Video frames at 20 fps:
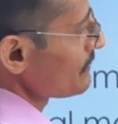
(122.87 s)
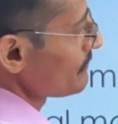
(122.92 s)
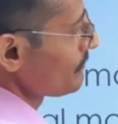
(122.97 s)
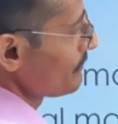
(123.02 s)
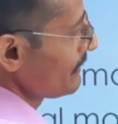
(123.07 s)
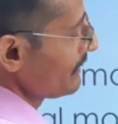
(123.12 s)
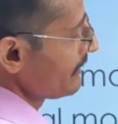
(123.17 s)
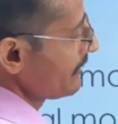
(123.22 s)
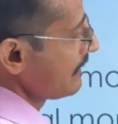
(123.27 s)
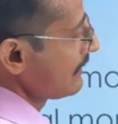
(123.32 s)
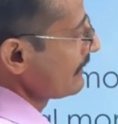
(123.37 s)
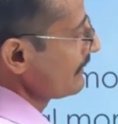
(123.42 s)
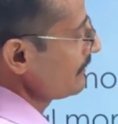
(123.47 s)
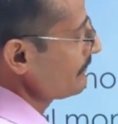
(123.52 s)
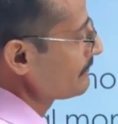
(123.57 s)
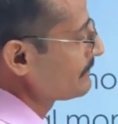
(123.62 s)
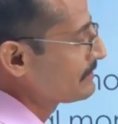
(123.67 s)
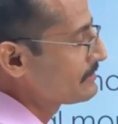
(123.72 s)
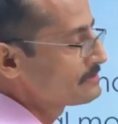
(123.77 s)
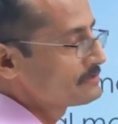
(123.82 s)
pi,
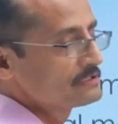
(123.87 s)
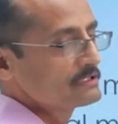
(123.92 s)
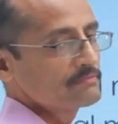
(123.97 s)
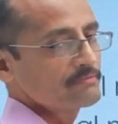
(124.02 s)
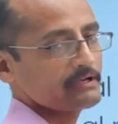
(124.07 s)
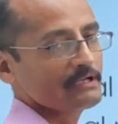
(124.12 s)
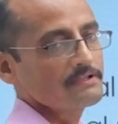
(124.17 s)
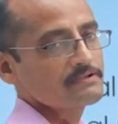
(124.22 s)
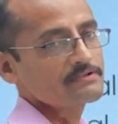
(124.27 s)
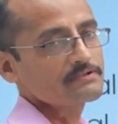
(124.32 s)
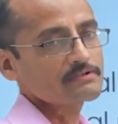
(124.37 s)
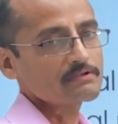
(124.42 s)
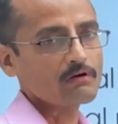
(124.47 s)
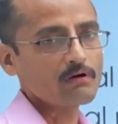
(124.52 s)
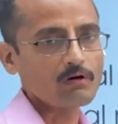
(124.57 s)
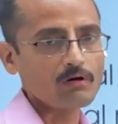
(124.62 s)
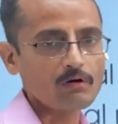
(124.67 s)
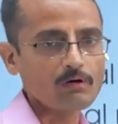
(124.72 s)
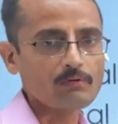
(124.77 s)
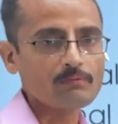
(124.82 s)
means difference
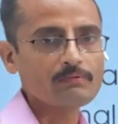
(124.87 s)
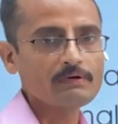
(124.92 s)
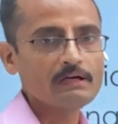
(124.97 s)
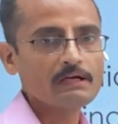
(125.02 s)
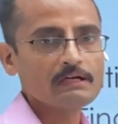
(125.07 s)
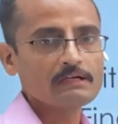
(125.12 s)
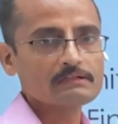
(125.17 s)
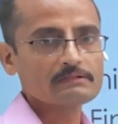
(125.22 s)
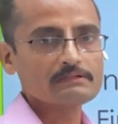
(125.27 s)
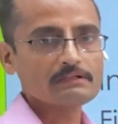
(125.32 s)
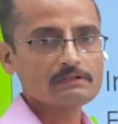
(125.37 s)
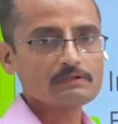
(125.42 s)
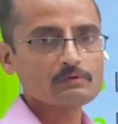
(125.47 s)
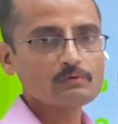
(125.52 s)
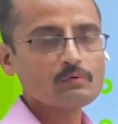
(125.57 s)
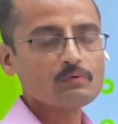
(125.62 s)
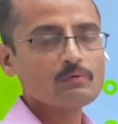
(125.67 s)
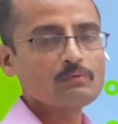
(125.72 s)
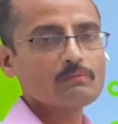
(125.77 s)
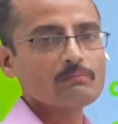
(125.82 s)
of the
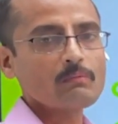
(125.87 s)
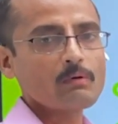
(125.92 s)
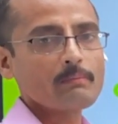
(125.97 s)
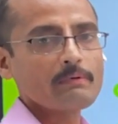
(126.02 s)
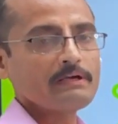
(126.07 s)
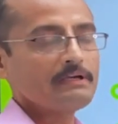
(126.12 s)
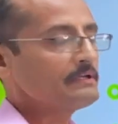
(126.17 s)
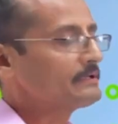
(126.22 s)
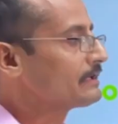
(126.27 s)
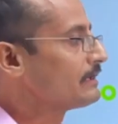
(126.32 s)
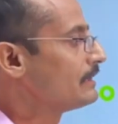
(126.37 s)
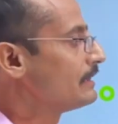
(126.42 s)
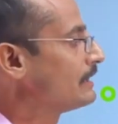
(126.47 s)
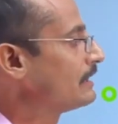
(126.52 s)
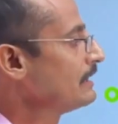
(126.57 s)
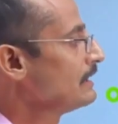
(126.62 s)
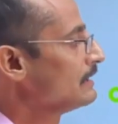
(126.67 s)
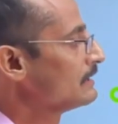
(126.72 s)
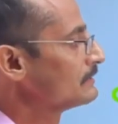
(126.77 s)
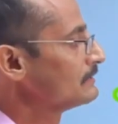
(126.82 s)
two momenta,
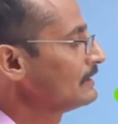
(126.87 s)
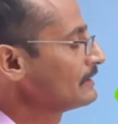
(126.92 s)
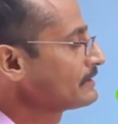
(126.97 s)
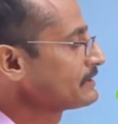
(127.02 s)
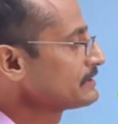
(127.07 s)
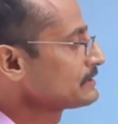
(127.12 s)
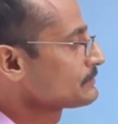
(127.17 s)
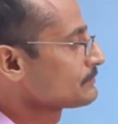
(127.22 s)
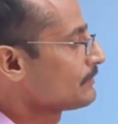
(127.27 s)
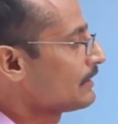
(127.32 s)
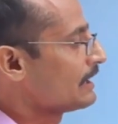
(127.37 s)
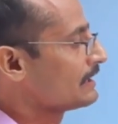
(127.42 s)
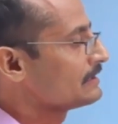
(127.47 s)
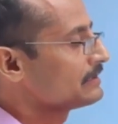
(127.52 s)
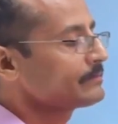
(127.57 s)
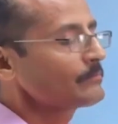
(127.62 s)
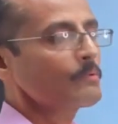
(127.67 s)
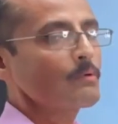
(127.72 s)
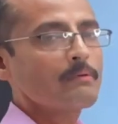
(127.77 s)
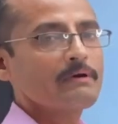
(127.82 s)
that is
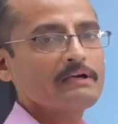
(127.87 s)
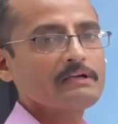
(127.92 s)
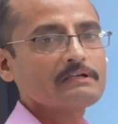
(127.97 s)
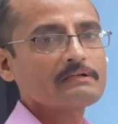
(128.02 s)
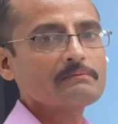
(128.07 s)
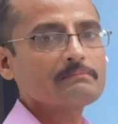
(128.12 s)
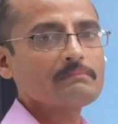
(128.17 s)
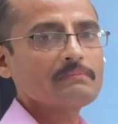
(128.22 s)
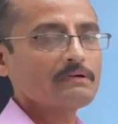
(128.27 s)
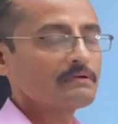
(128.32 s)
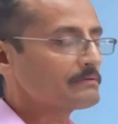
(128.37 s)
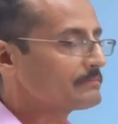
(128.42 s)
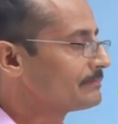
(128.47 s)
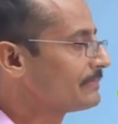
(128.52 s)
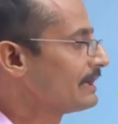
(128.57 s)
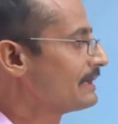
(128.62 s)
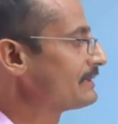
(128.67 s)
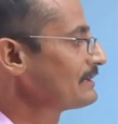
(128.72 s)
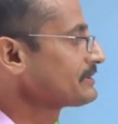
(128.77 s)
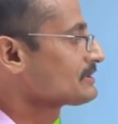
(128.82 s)
final momentum
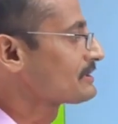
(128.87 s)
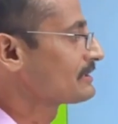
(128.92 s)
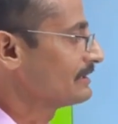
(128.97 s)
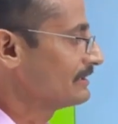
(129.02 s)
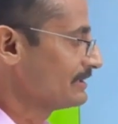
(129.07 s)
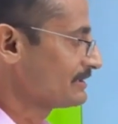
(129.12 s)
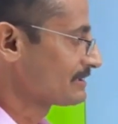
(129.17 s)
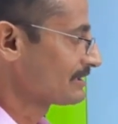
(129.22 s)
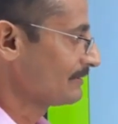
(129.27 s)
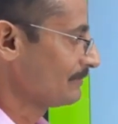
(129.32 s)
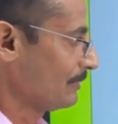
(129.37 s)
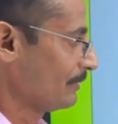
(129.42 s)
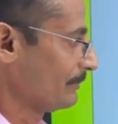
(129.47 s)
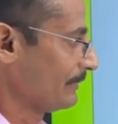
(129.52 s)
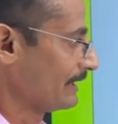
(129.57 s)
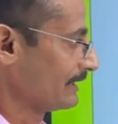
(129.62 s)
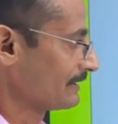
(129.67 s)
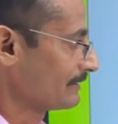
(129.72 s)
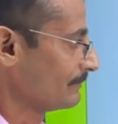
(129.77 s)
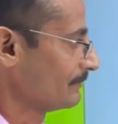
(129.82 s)
minus initial
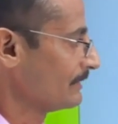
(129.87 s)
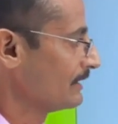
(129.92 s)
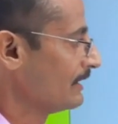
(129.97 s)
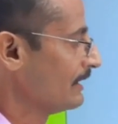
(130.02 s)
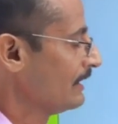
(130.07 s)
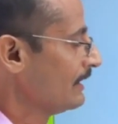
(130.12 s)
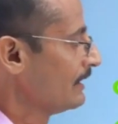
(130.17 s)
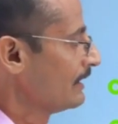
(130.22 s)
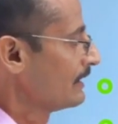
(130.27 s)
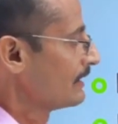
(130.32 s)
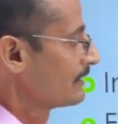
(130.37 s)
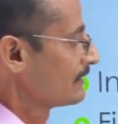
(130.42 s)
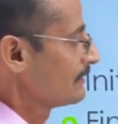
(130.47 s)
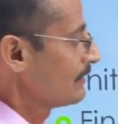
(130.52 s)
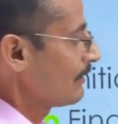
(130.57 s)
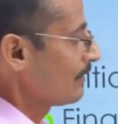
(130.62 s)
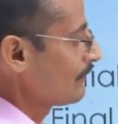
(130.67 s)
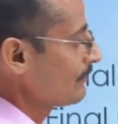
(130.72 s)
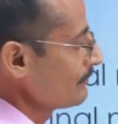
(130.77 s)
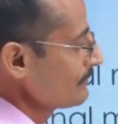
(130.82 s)
momentum.
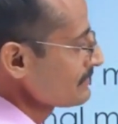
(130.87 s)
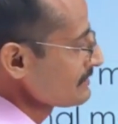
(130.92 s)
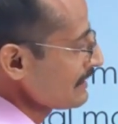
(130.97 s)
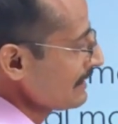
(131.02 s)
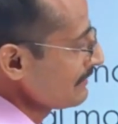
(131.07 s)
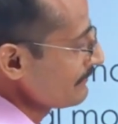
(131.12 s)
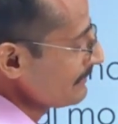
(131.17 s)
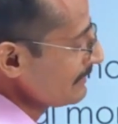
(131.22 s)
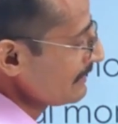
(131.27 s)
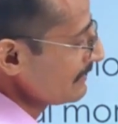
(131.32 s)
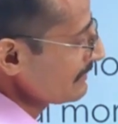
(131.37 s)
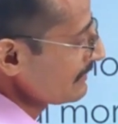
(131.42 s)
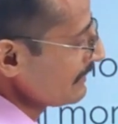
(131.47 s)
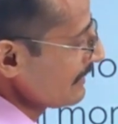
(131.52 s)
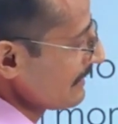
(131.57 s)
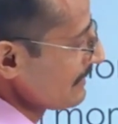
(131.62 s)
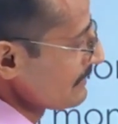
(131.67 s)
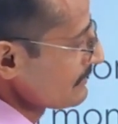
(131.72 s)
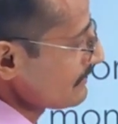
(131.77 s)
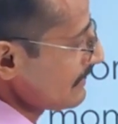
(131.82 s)
Now which can be written
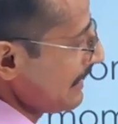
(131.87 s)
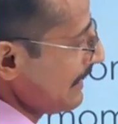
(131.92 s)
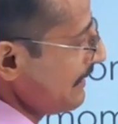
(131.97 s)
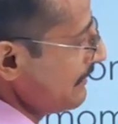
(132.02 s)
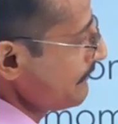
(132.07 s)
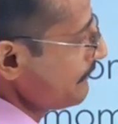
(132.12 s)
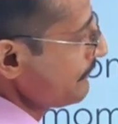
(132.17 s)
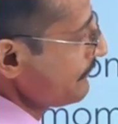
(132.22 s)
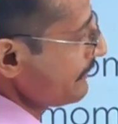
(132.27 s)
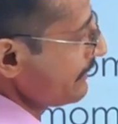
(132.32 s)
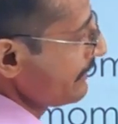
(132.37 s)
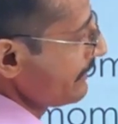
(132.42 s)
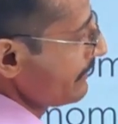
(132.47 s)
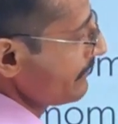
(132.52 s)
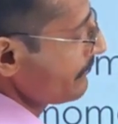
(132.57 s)
as mv